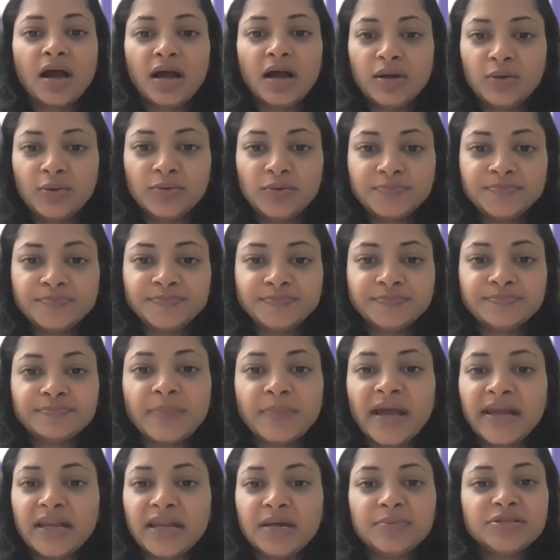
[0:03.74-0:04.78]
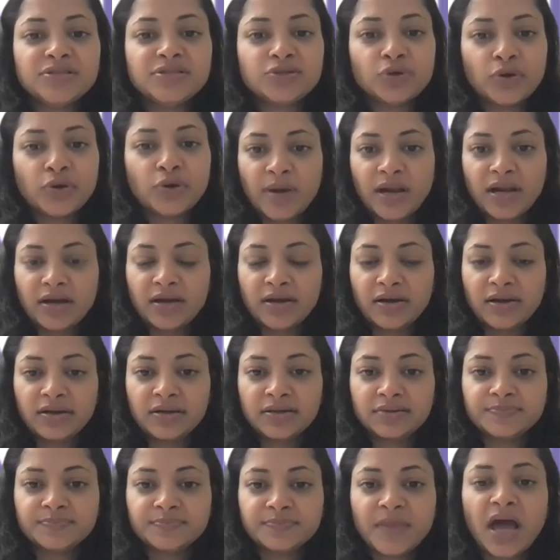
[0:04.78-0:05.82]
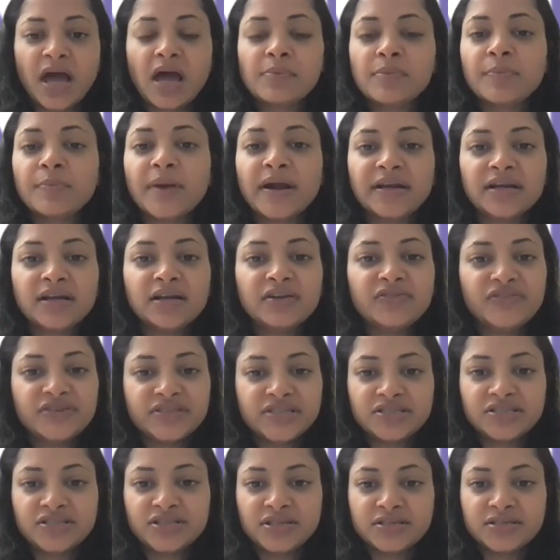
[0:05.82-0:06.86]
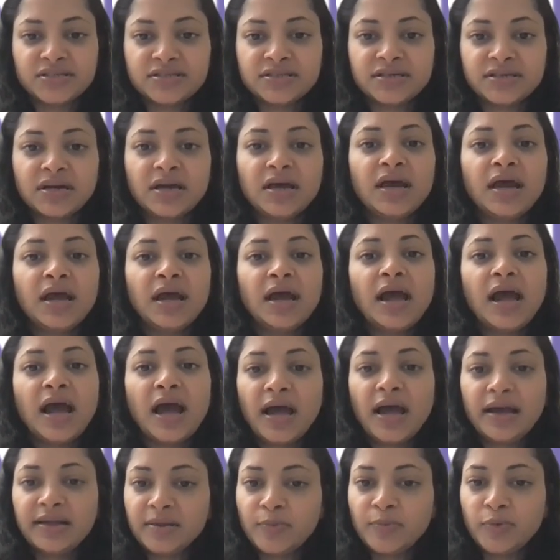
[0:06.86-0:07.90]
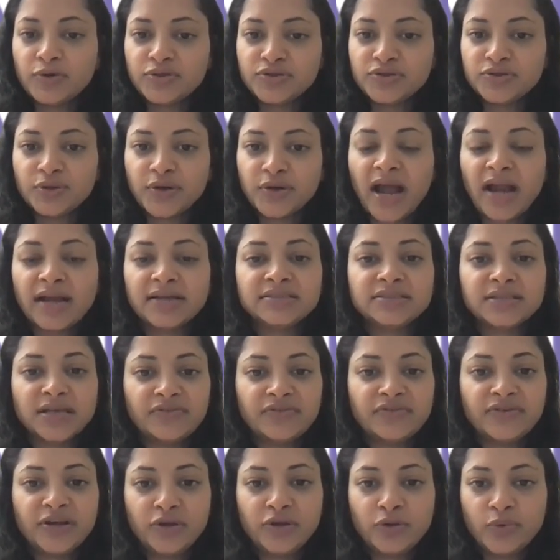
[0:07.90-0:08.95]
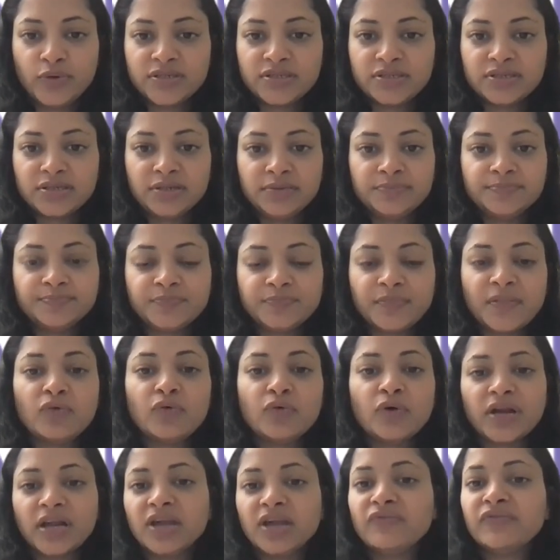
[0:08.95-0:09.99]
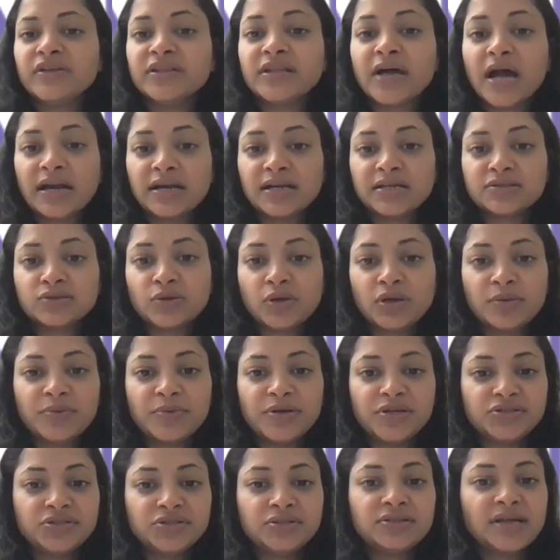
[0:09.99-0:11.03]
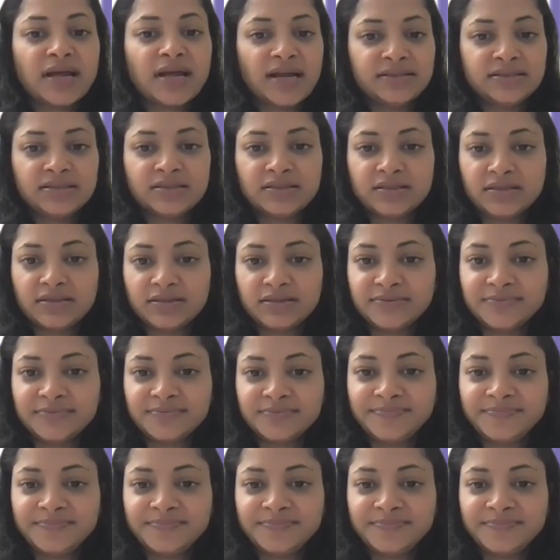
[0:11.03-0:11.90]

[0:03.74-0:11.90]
Hello, my name is Bala Garg. I'm a particle physicist and a postdoc at Stanford University, working with Atlas Collaboration at CERN.